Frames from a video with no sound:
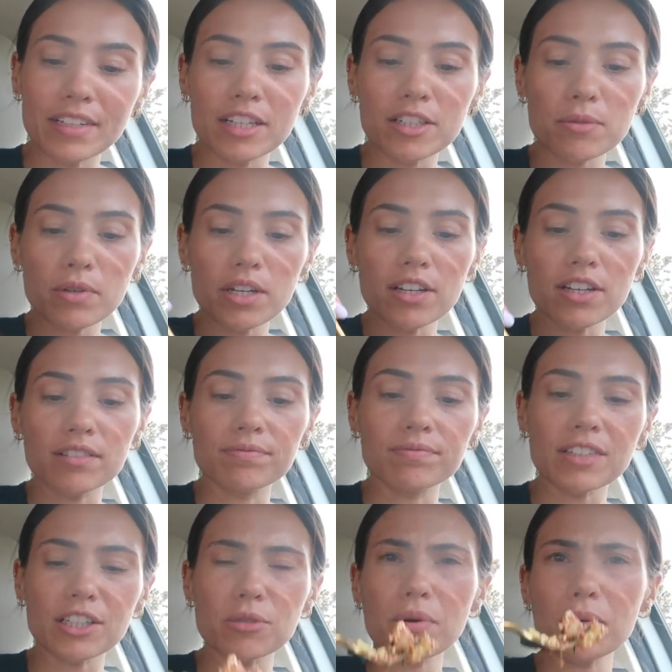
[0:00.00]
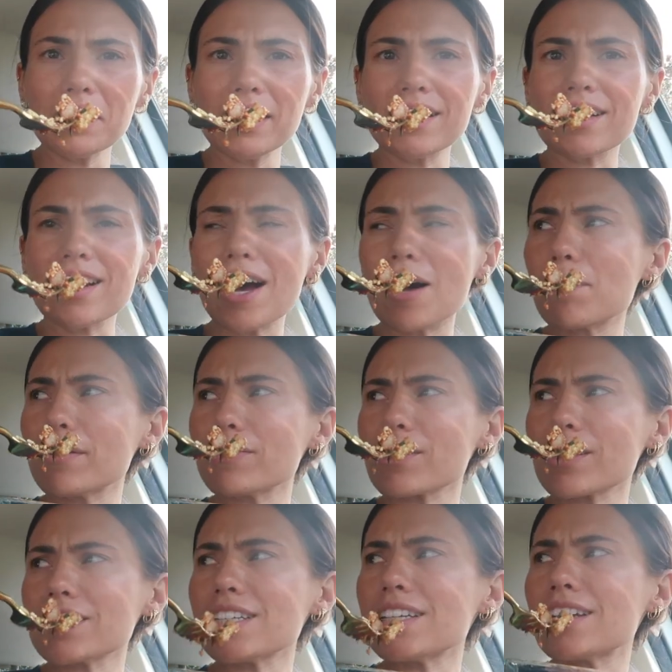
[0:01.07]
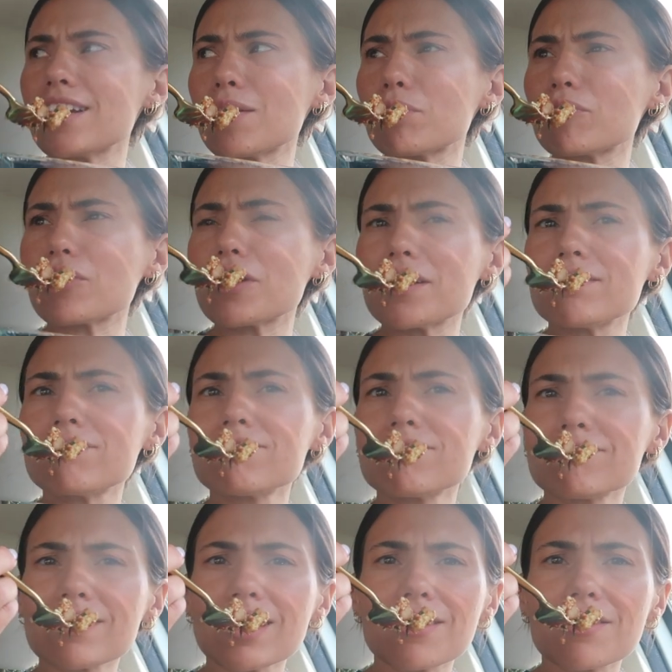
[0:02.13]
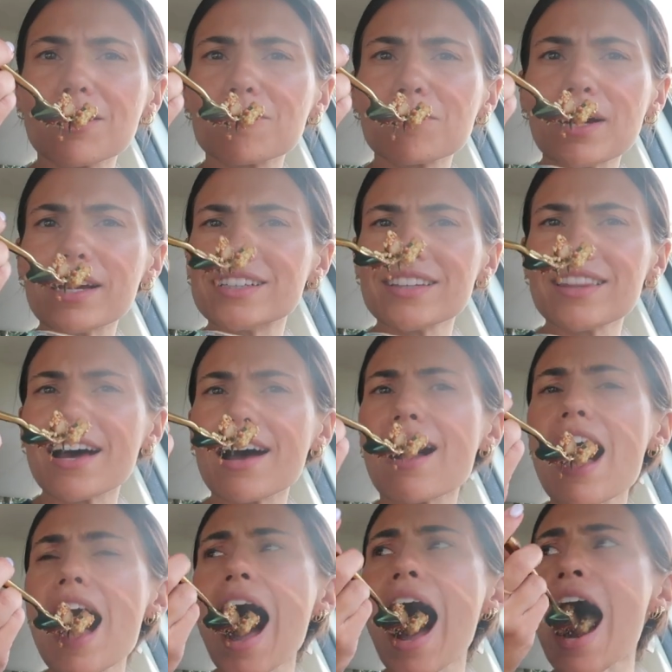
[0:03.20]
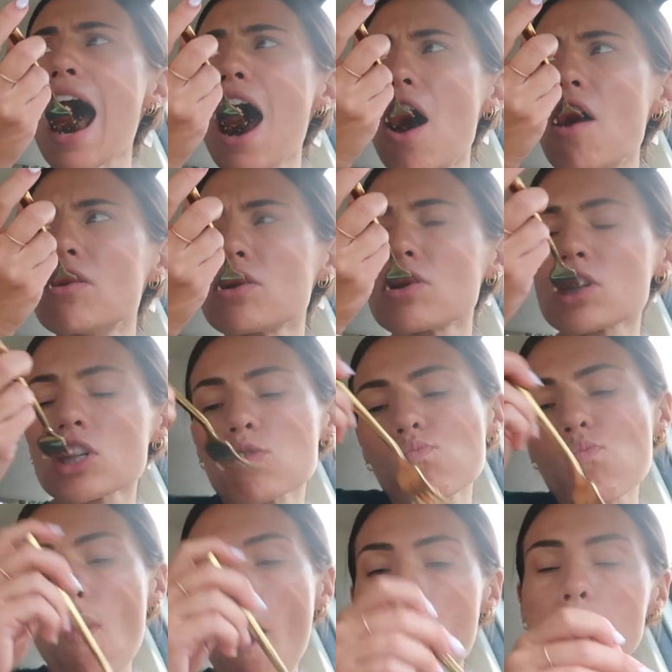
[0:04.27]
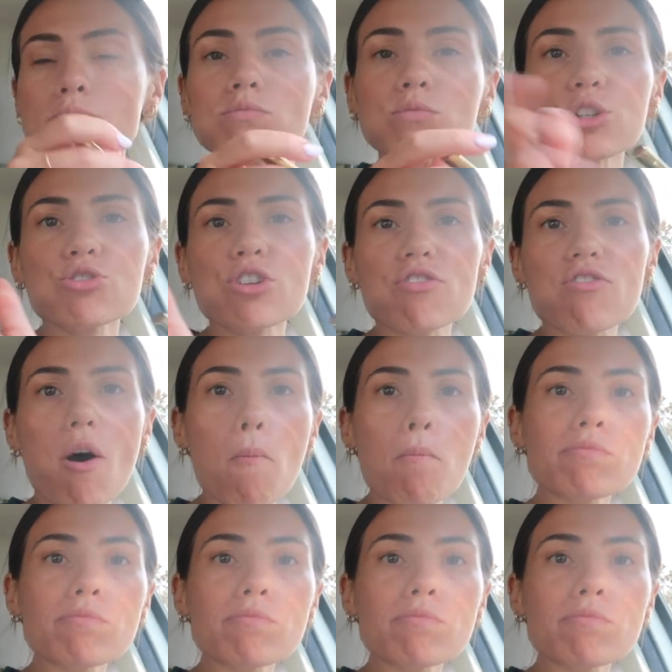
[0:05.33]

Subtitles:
It's pretty good. I should probably heat it up. I forgot to heat it up before I don't know why I did that. Huh. It's good though.